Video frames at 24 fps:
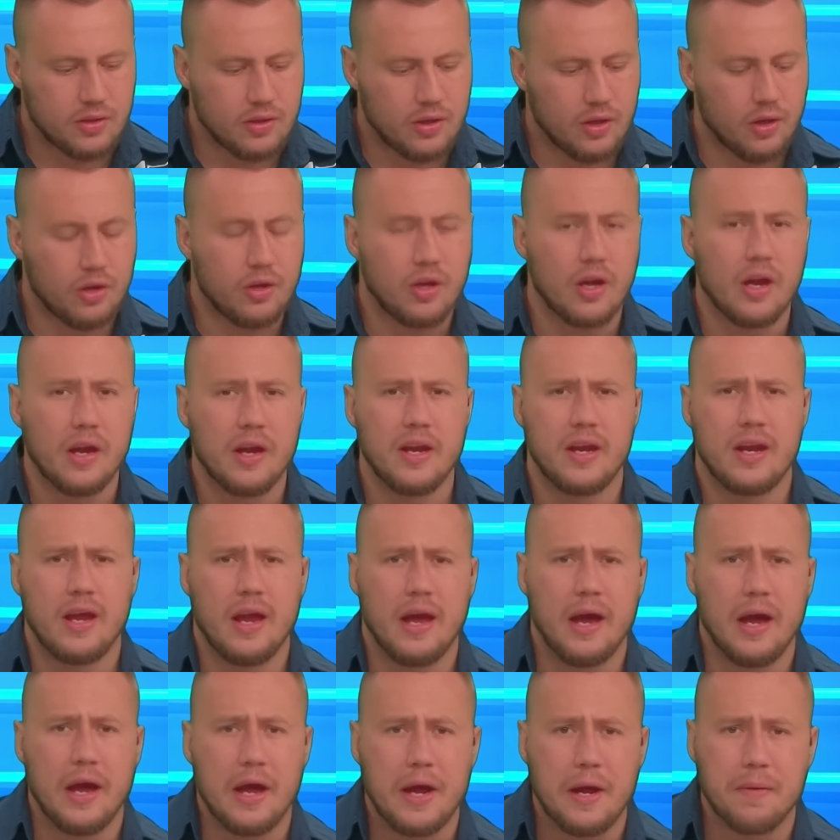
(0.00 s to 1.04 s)
okay.
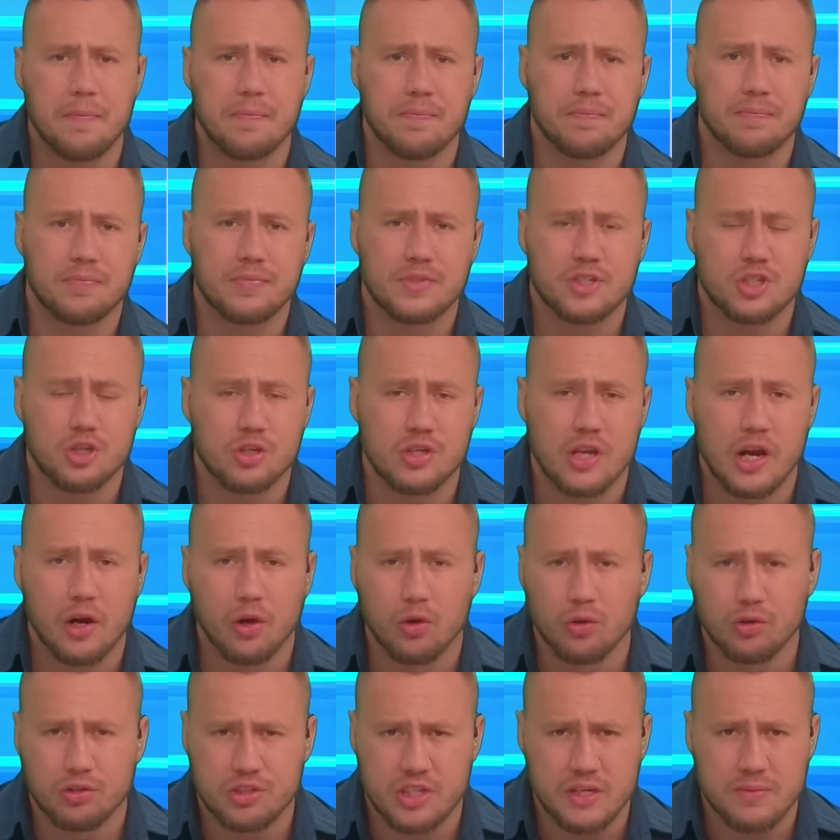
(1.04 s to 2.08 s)
Um, so
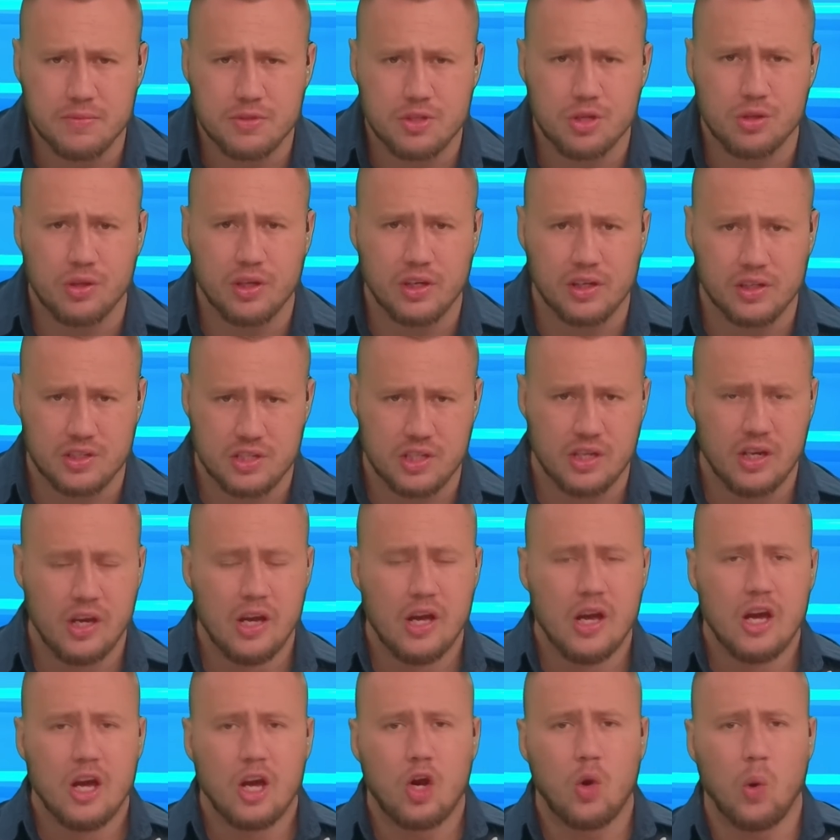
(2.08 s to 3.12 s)
Daryl seems to think it's
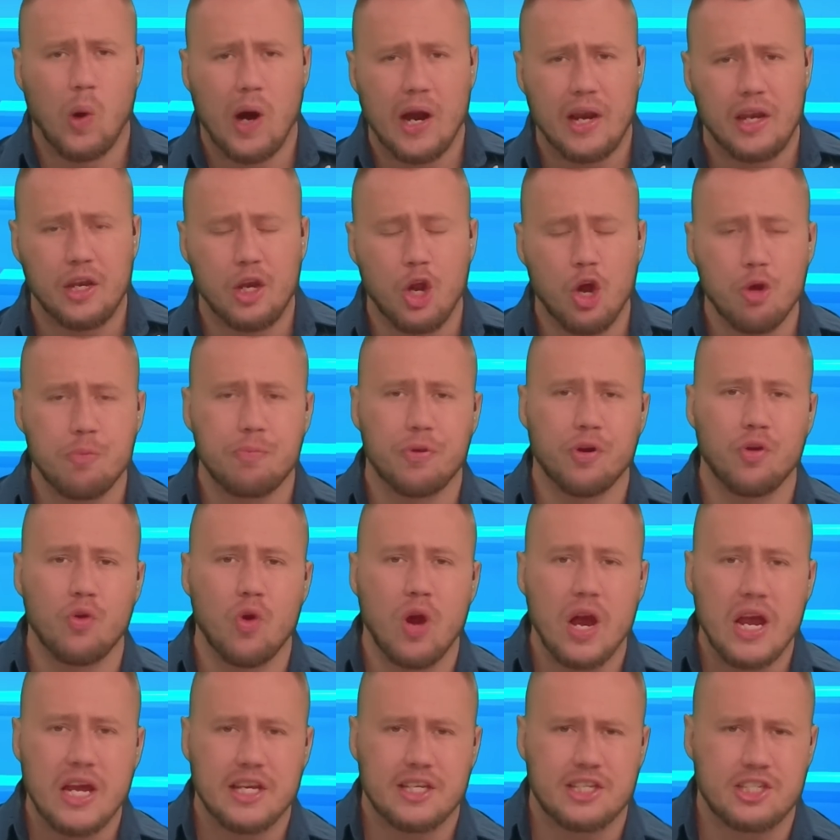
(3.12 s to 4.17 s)
quite an open
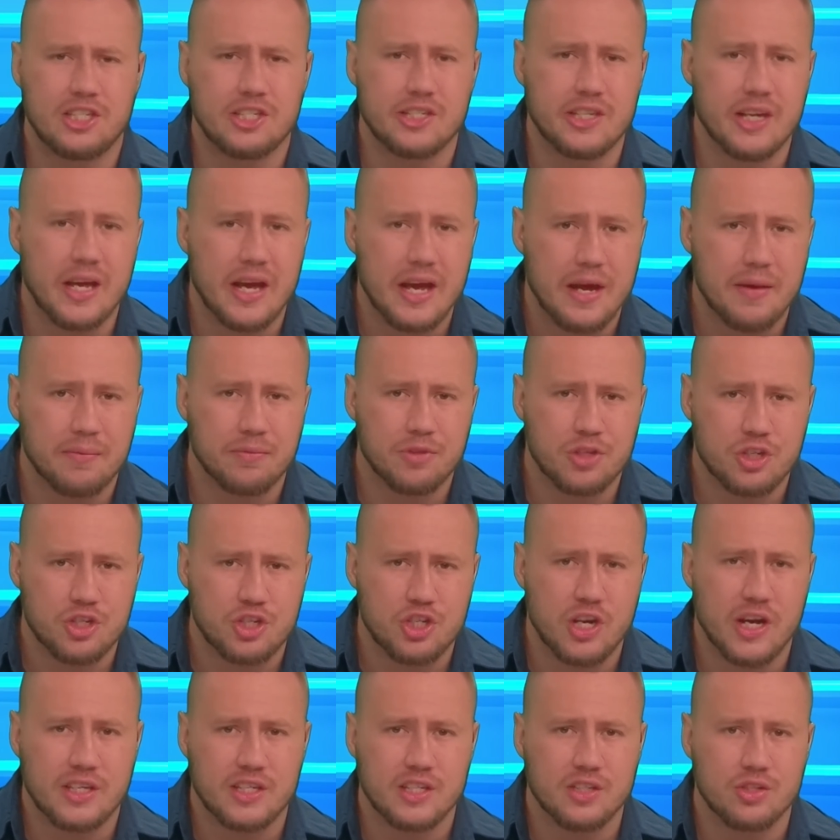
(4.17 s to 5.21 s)
race. Um, just
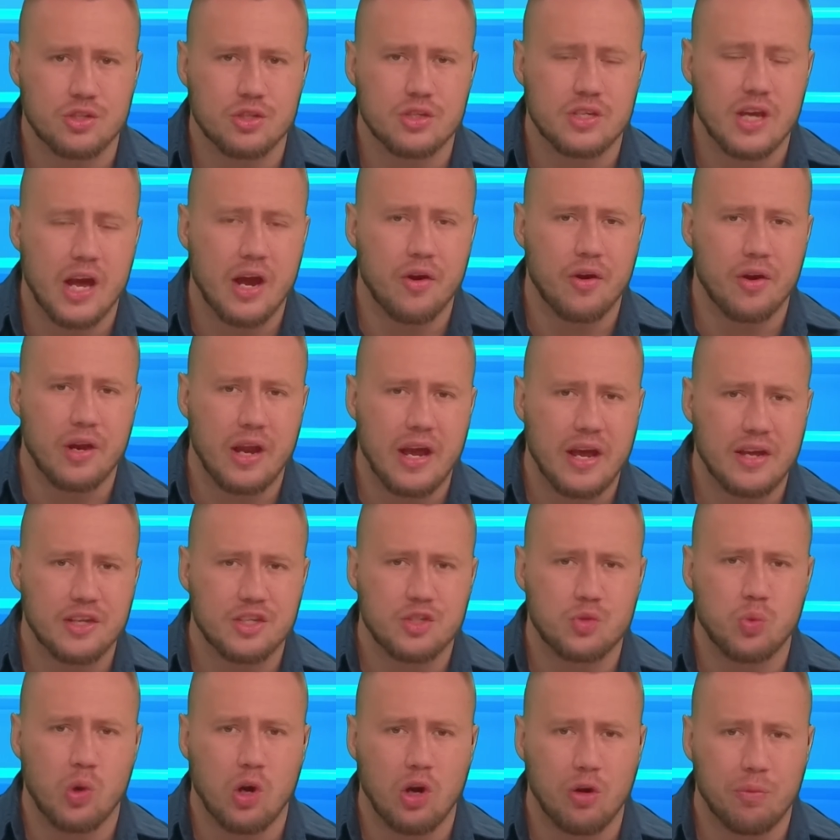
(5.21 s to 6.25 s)
chatting to Darren as well,